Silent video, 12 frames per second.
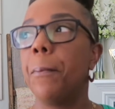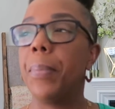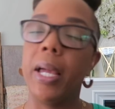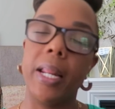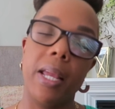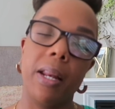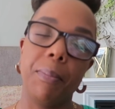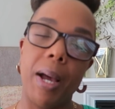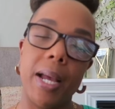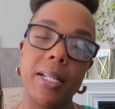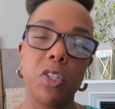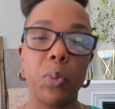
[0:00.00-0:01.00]
but in
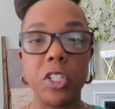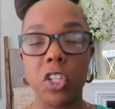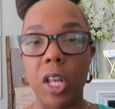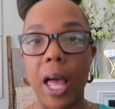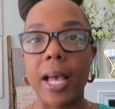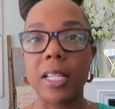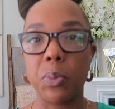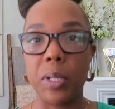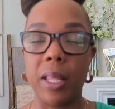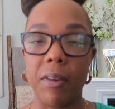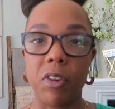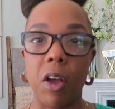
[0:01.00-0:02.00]
my switch class we
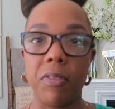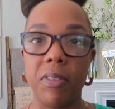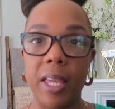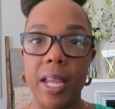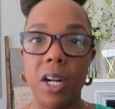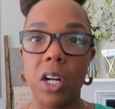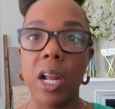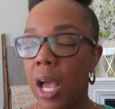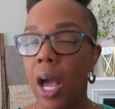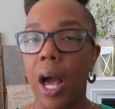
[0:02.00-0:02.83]
left off there.